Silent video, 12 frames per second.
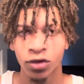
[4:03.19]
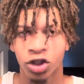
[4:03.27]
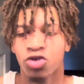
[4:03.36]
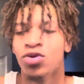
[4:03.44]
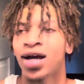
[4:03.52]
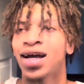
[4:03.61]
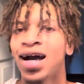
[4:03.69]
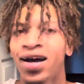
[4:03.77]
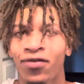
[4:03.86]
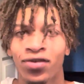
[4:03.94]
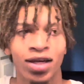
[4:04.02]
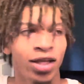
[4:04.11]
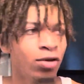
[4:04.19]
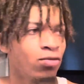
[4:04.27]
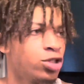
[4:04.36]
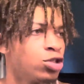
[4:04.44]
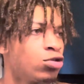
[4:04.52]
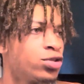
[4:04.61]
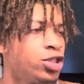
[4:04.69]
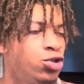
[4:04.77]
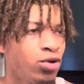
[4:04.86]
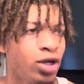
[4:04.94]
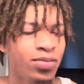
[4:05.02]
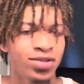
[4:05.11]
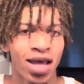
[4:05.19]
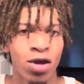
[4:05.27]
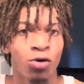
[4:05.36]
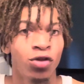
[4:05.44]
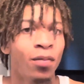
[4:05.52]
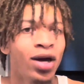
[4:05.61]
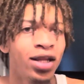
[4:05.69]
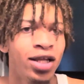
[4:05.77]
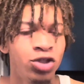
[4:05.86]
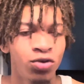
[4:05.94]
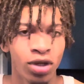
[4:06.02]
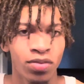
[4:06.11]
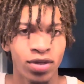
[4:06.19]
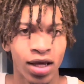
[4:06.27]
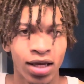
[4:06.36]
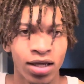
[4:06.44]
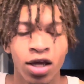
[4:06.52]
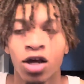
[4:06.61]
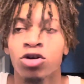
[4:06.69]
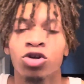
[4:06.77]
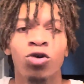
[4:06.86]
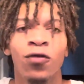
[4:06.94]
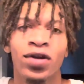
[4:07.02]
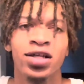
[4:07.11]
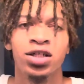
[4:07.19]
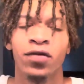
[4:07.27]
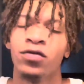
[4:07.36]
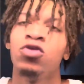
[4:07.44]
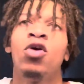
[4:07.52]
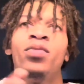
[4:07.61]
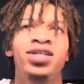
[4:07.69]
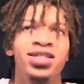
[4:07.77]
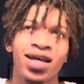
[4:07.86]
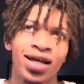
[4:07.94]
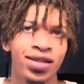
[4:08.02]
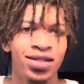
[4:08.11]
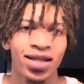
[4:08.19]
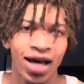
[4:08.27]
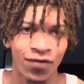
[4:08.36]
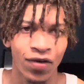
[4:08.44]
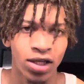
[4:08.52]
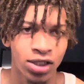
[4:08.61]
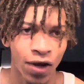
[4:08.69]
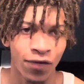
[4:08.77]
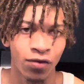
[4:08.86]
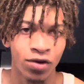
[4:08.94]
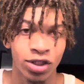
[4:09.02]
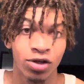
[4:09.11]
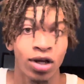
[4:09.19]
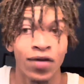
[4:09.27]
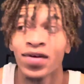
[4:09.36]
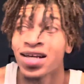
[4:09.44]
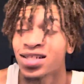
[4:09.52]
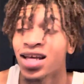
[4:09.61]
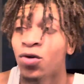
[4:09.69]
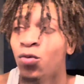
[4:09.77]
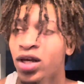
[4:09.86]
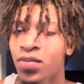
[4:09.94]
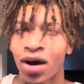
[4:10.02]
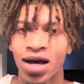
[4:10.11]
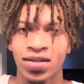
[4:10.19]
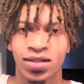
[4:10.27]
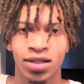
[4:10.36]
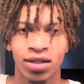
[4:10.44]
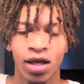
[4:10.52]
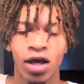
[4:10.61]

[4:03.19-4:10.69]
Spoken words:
You're not confident in the results that you could obtain or the money that you could obtain, so you feel as if you're going to be stuck at this 9-to-5 job for the rest of your life. That's a weak mindset.